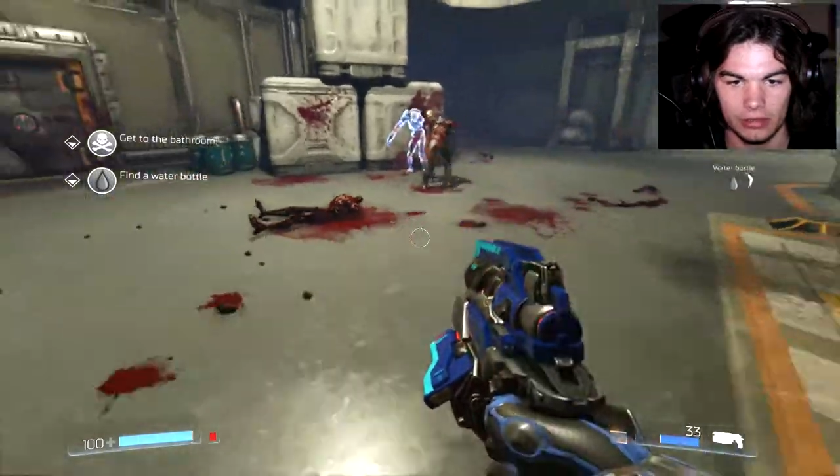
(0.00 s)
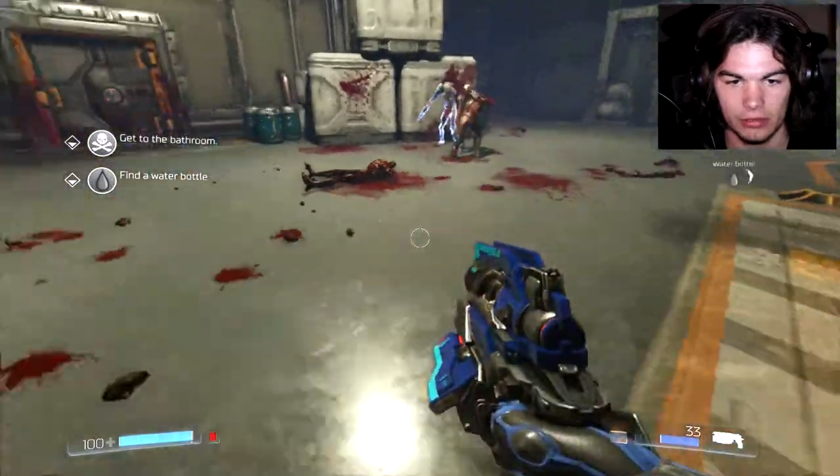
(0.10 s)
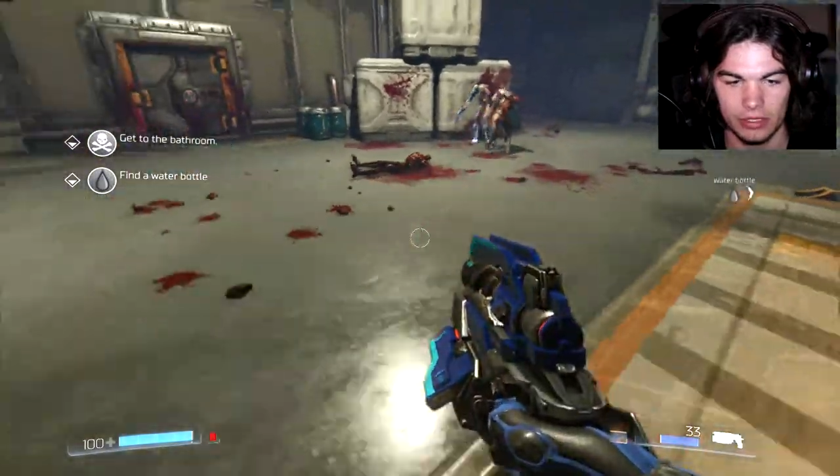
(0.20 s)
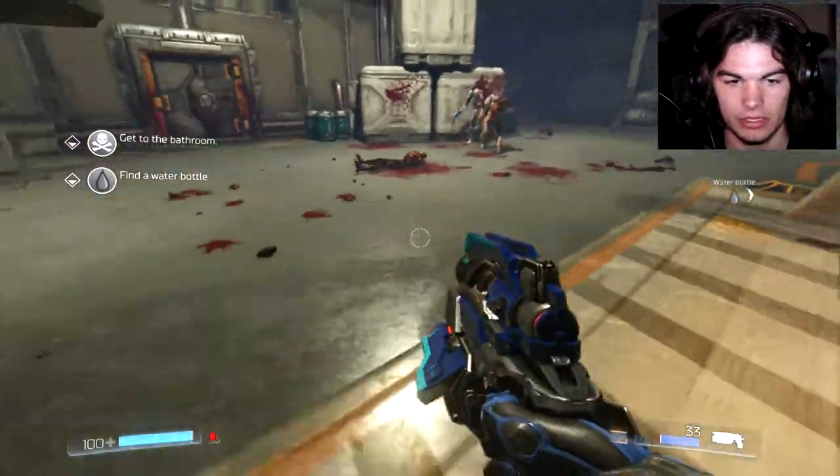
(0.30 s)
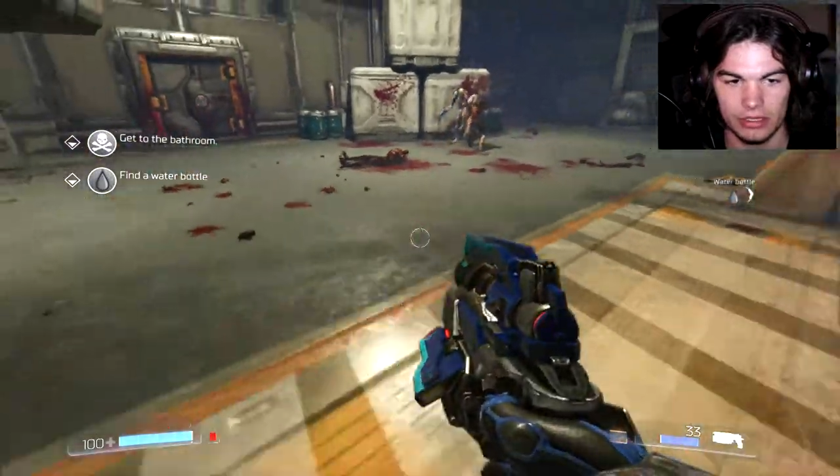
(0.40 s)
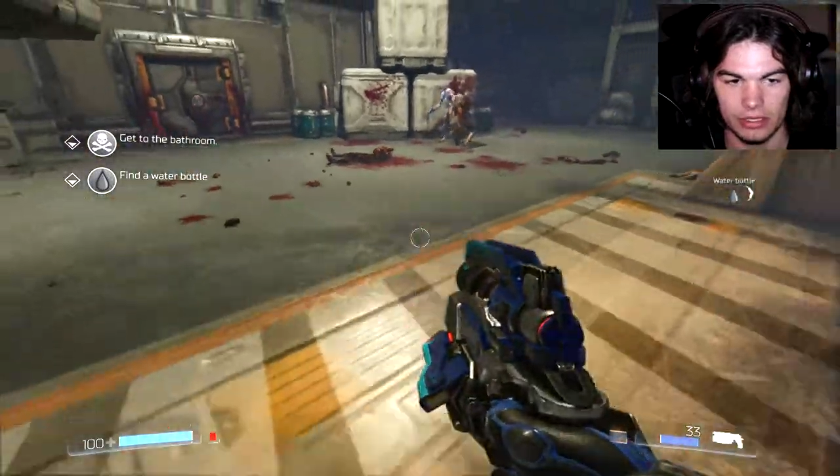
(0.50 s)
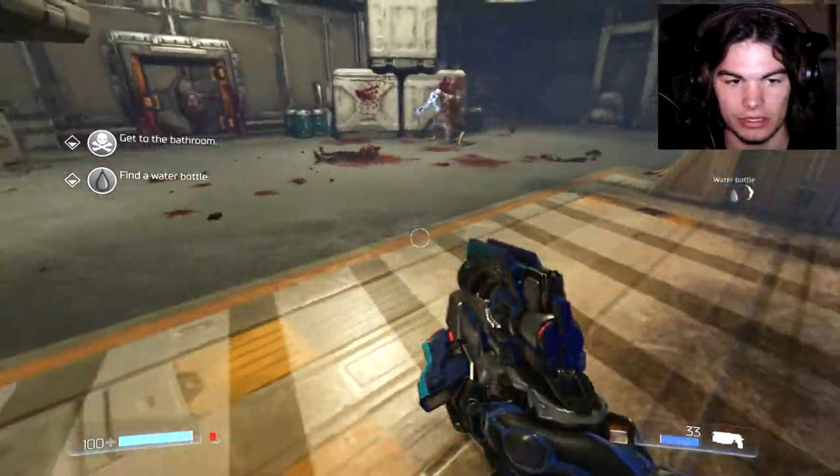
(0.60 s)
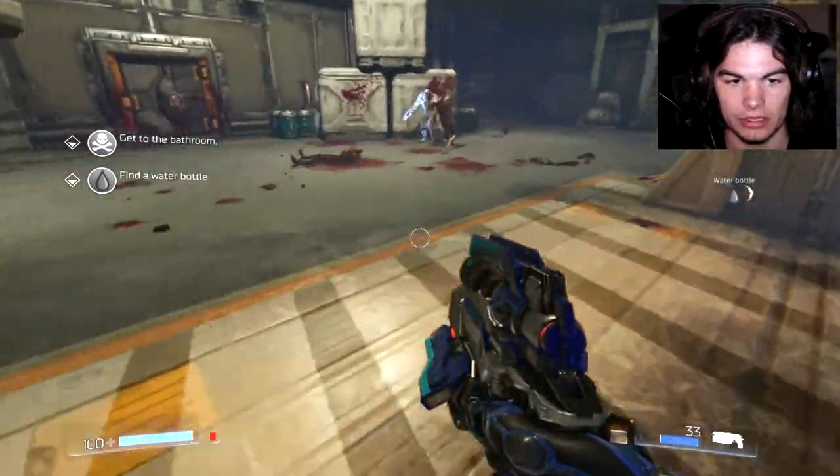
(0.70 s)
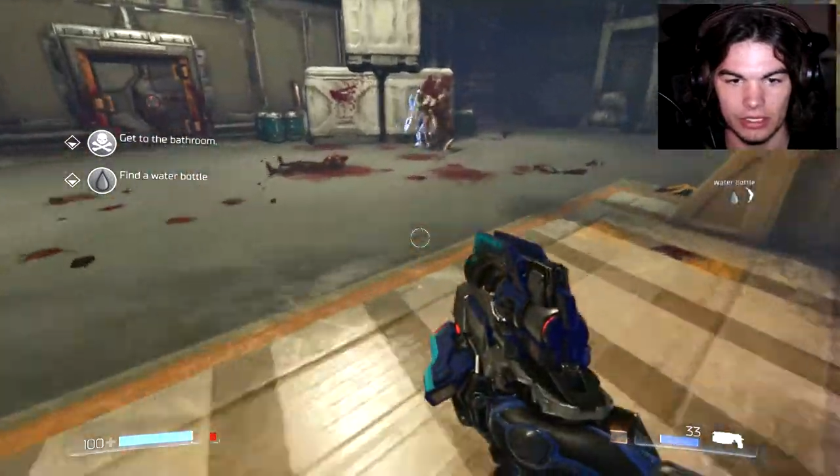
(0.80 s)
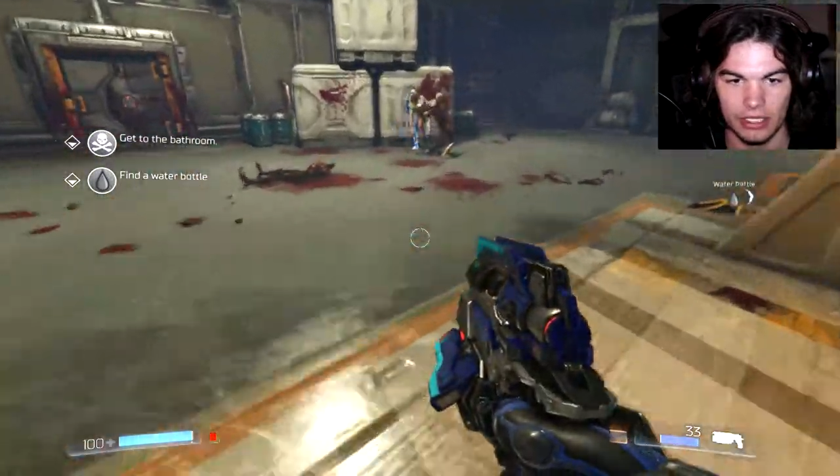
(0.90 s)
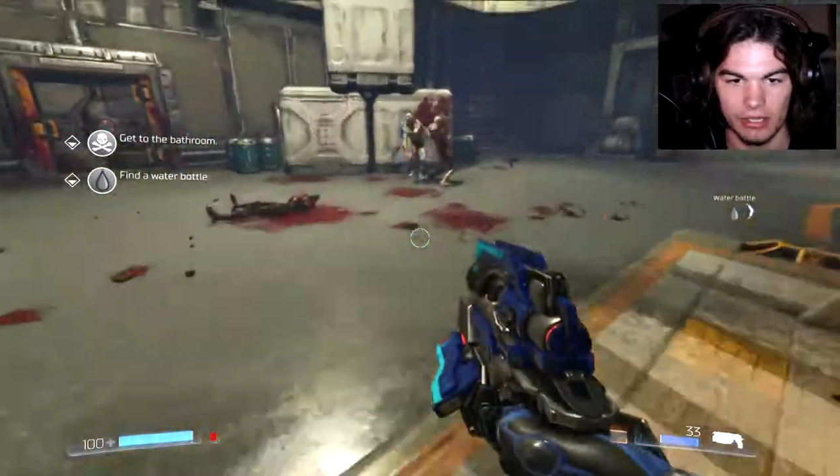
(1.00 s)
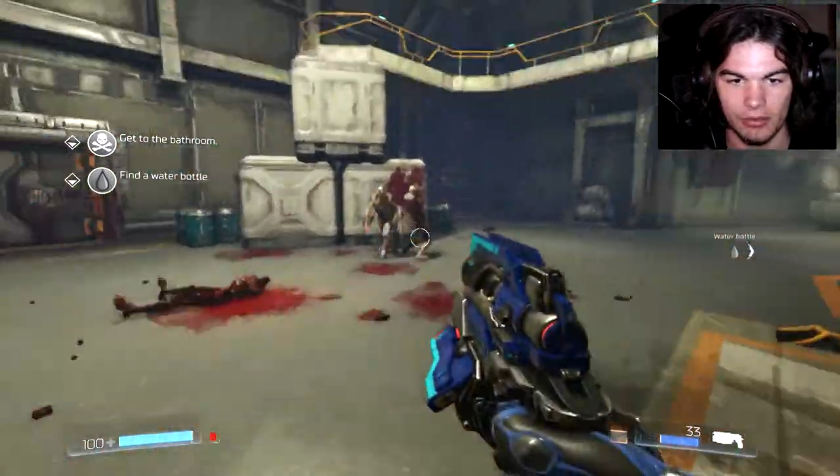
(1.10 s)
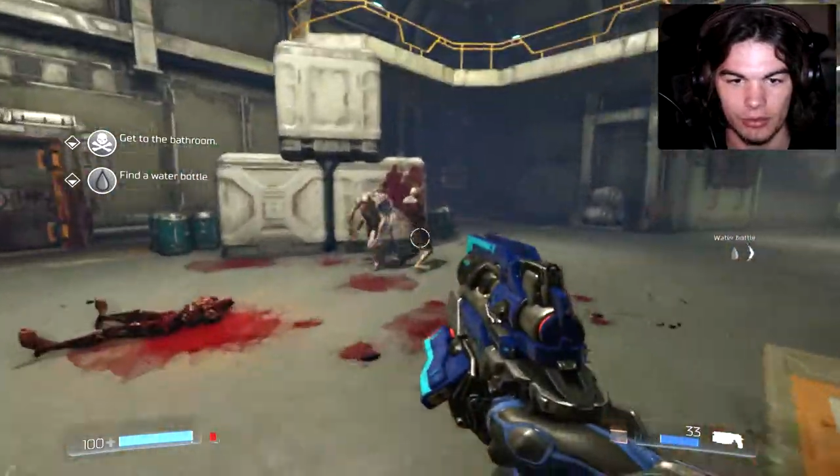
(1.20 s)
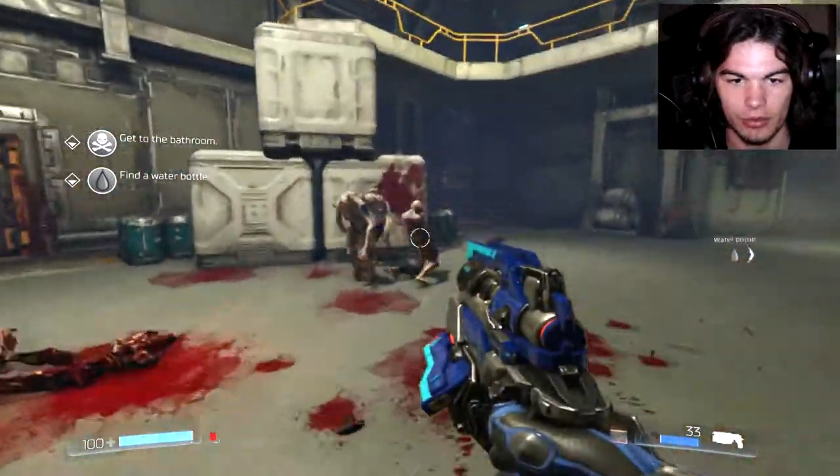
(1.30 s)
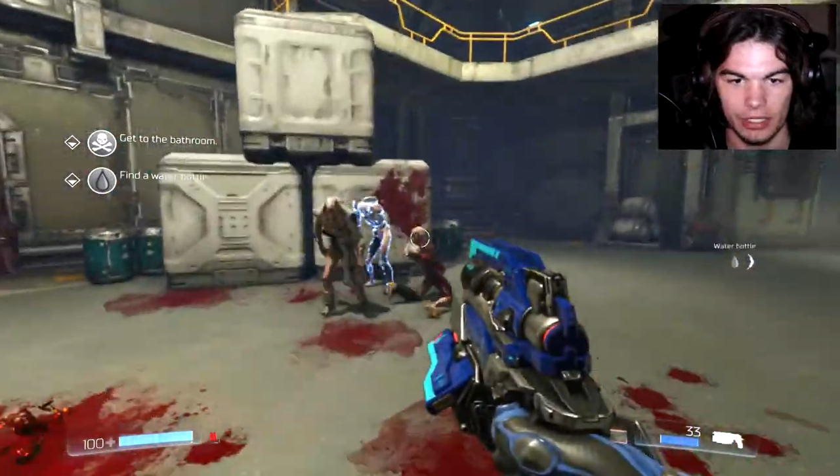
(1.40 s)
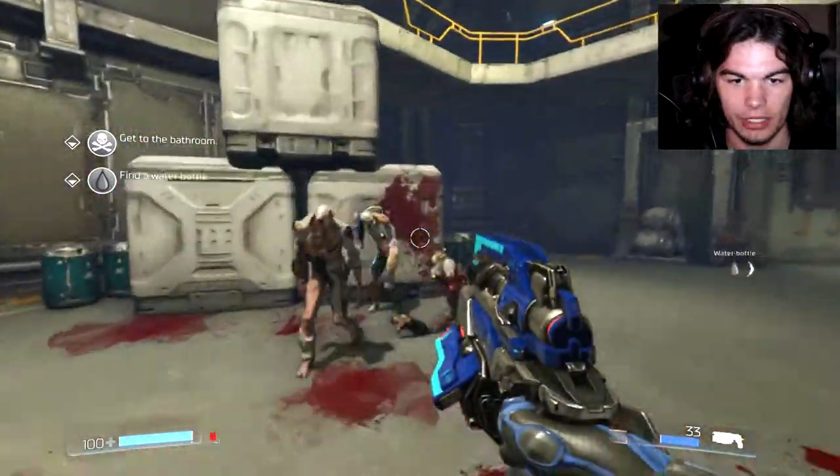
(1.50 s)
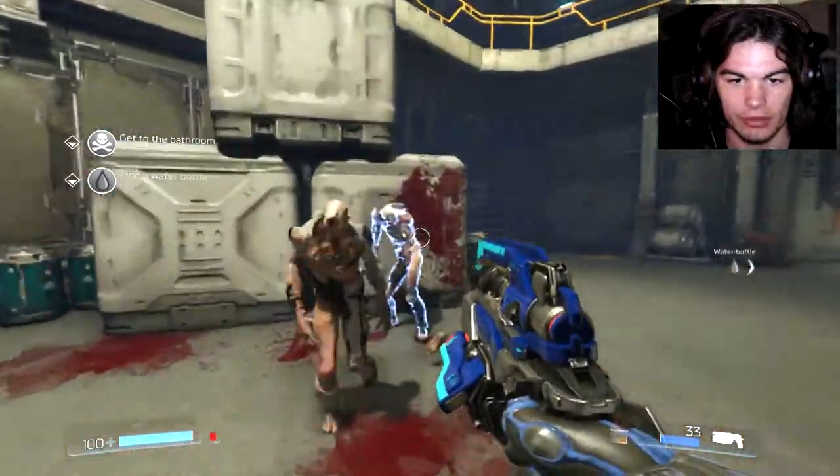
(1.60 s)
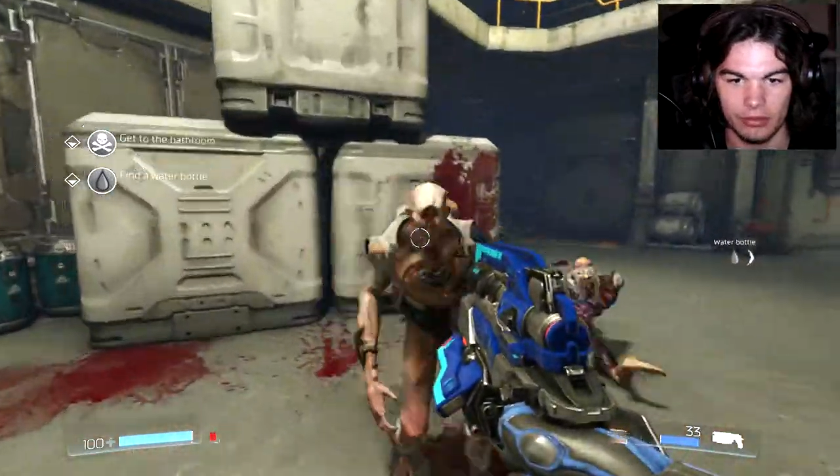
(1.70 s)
What is this? Oh, I can't even throw it again.